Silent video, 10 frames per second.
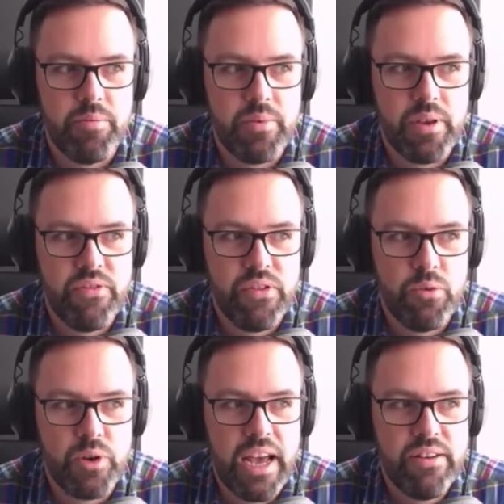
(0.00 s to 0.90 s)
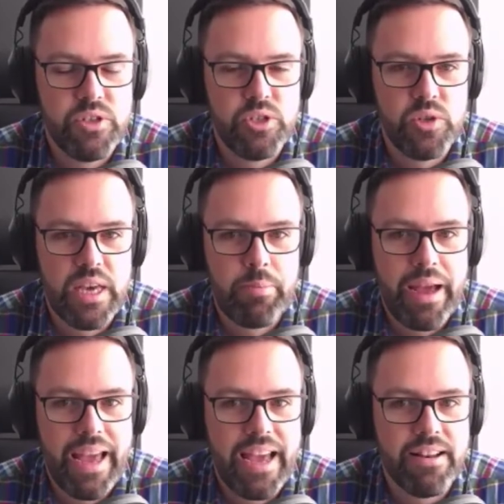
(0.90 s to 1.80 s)
if you would have to do that
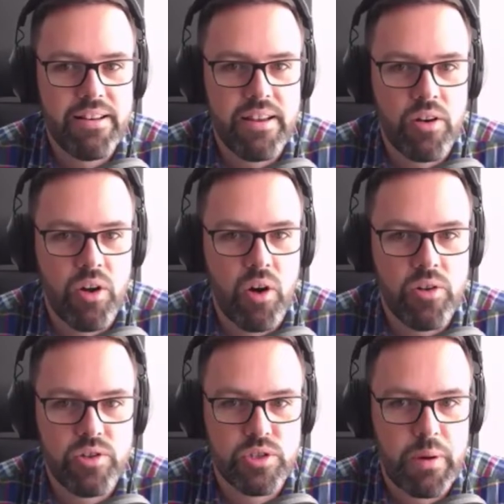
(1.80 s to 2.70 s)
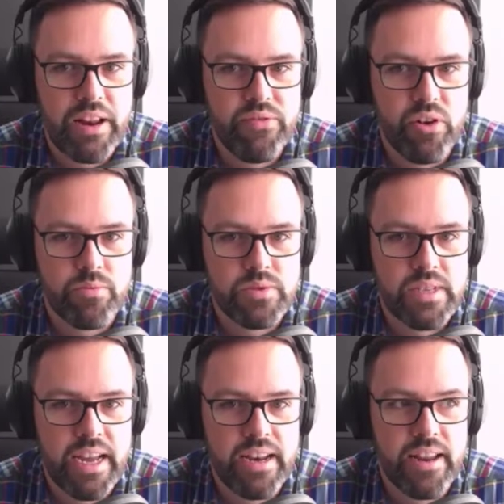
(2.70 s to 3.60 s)
by hand on all those platforms,
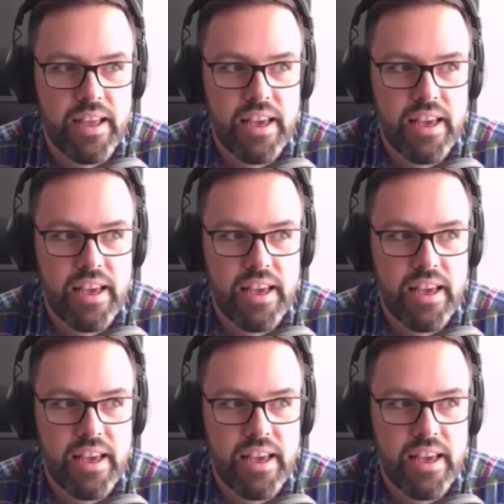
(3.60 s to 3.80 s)
and